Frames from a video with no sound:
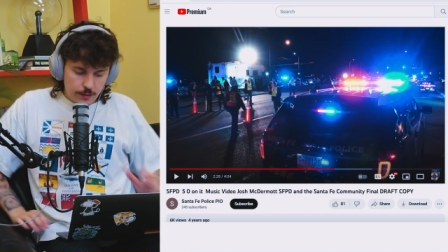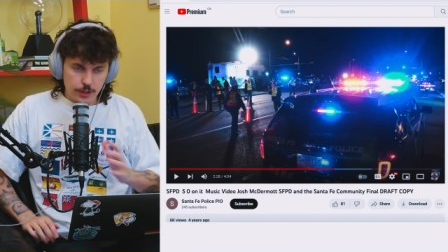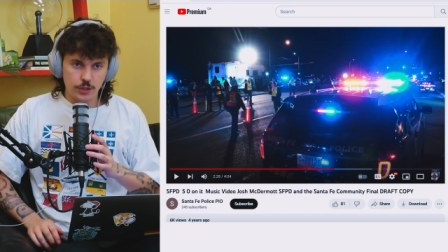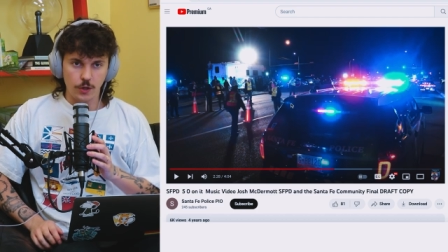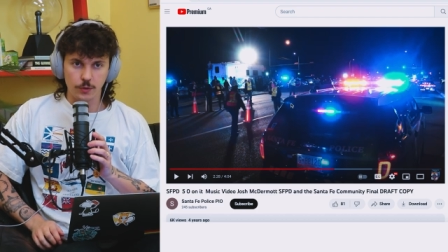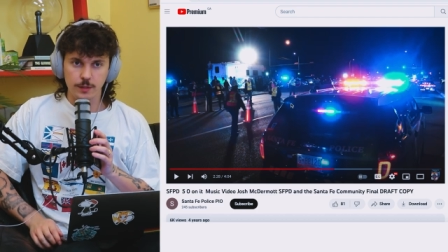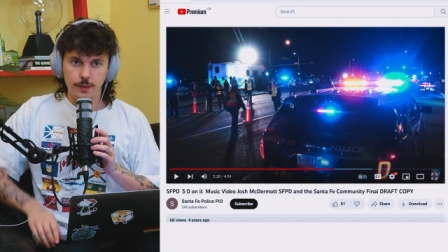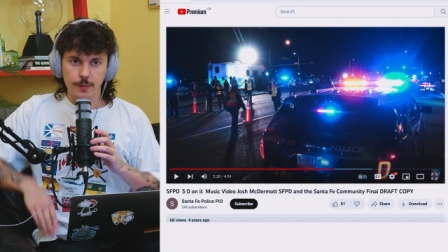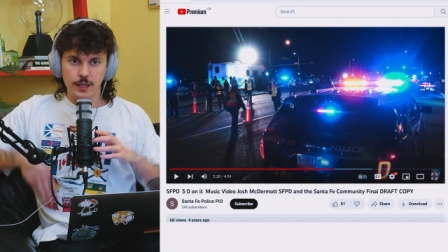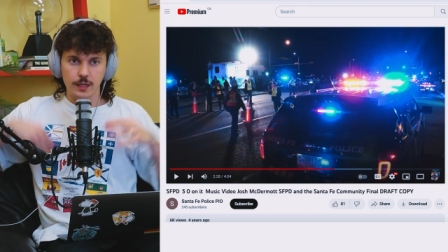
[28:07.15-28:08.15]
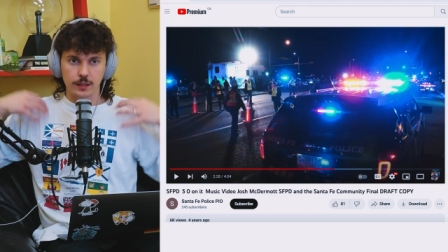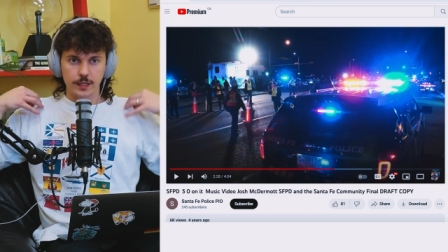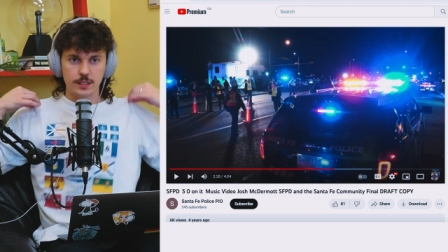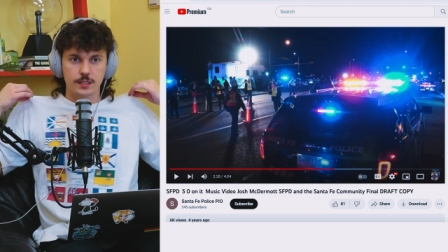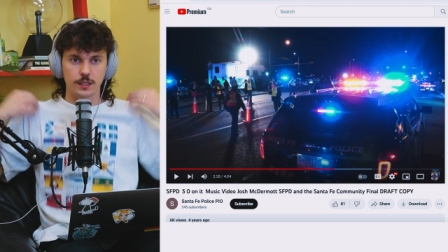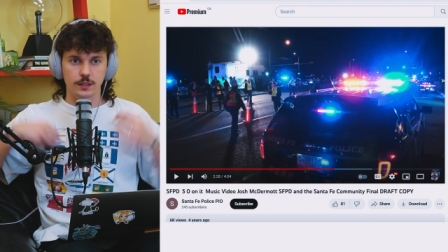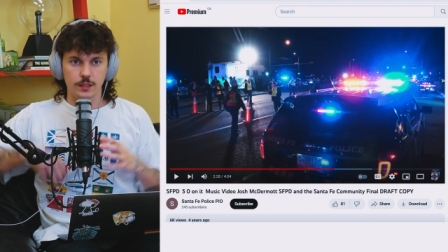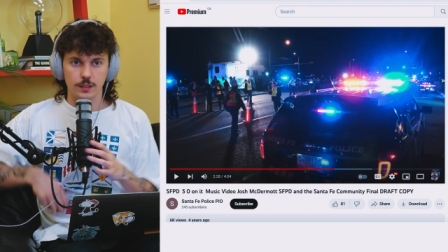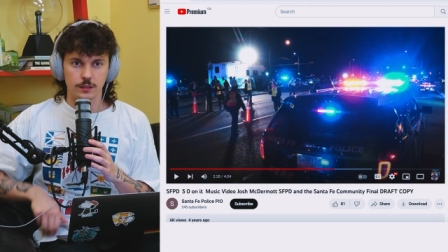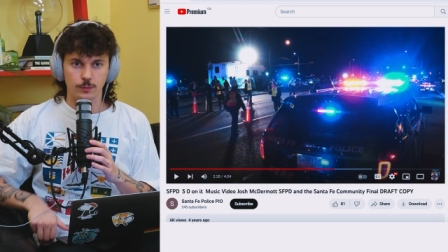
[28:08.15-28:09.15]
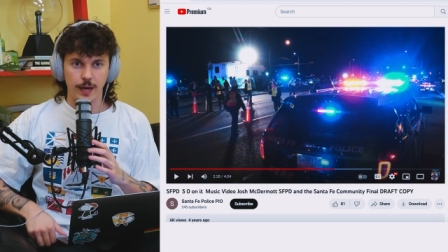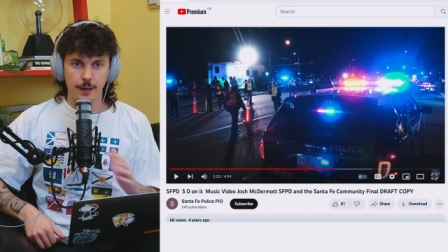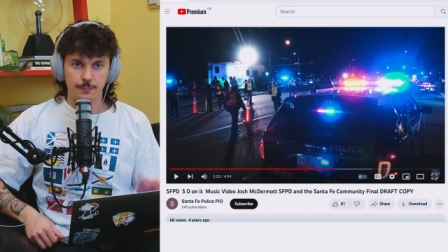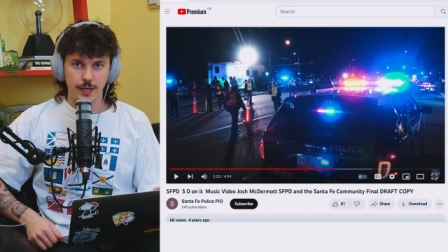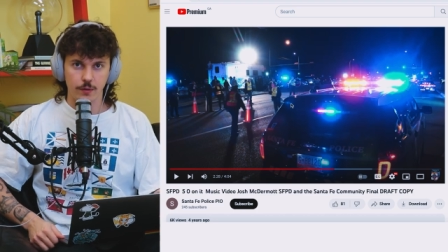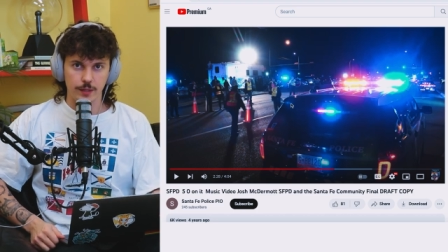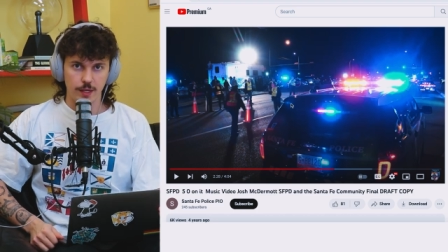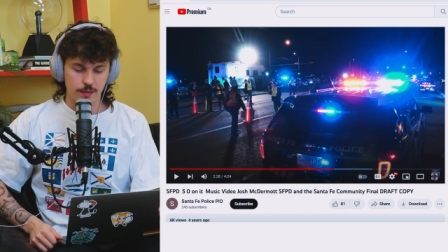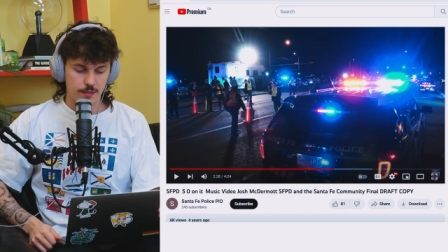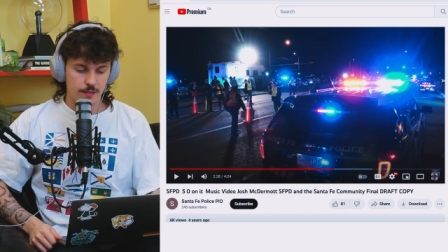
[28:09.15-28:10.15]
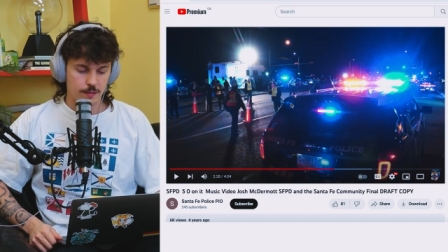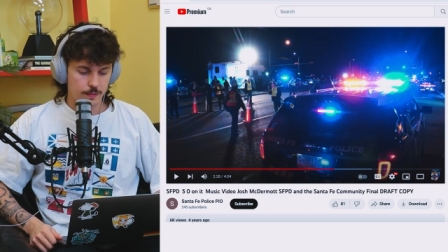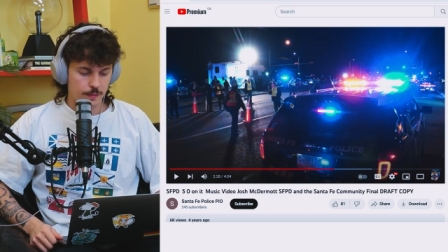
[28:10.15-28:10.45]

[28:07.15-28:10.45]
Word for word: They should only be making, like, silly little rap parodies.